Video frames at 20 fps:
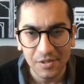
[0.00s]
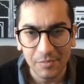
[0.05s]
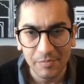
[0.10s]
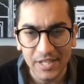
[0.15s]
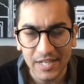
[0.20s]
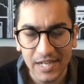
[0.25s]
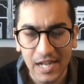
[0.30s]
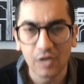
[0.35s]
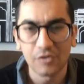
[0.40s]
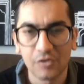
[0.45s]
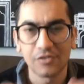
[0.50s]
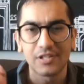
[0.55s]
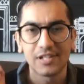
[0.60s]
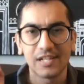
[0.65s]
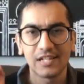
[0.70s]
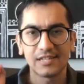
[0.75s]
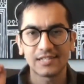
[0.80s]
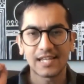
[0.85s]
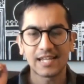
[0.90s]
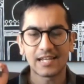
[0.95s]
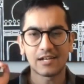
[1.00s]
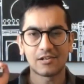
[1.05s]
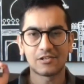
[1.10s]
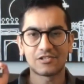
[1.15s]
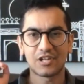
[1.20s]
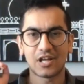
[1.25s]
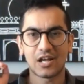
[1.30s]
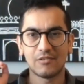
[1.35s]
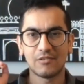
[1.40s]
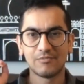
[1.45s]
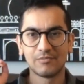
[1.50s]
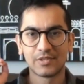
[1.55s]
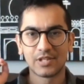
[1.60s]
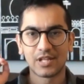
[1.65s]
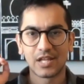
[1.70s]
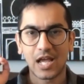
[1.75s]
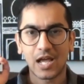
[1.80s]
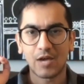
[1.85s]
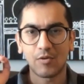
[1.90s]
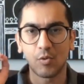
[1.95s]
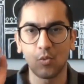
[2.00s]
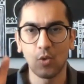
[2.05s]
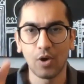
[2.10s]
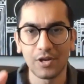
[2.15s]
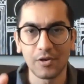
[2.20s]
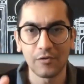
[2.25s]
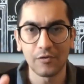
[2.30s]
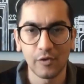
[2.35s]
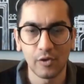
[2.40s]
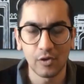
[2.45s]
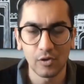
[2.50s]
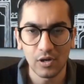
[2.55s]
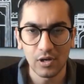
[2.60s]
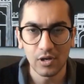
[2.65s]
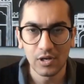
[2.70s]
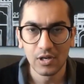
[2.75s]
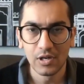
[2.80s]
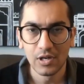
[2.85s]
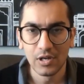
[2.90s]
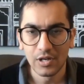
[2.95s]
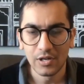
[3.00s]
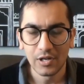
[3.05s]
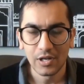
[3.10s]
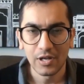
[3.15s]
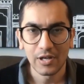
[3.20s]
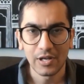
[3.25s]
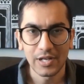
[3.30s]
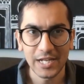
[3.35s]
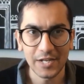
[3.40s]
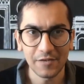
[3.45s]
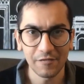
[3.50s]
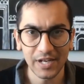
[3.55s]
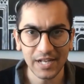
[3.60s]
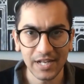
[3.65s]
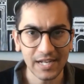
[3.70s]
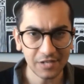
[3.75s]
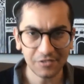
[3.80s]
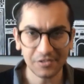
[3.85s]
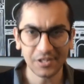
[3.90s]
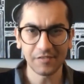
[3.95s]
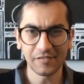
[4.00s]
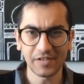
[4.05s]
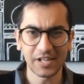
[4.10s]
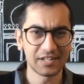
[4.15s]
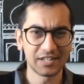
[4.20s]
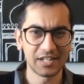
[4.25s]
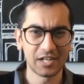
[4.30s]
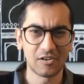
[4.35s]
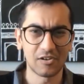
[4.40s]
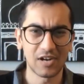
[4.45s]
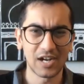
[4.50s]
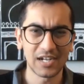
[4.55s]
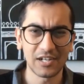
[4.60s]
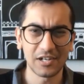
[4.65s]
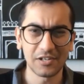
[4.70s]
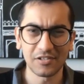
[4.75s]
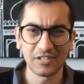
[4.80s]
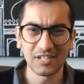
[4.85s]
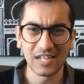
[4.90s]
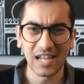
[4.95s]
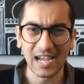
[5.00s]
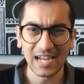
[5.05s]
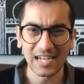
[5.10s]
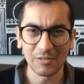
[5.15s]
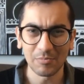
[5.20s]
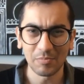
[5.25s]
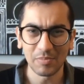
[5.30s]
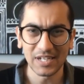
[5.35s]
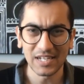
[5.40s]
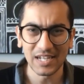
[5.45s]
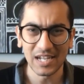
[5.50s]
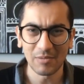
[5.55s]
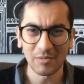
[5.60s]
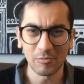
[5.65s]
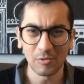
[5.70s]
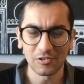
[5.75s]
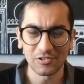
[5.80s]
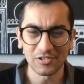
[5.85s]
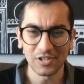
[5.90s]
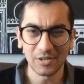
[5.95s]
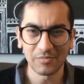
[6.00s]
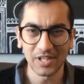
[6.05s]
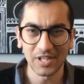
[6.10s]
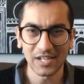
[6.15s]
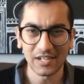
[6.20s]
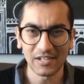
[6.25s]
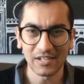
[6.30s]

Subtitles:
something out. Till then, Irsa, have a wonderful evening. It's evening there, right? It's 9 p.m. or something.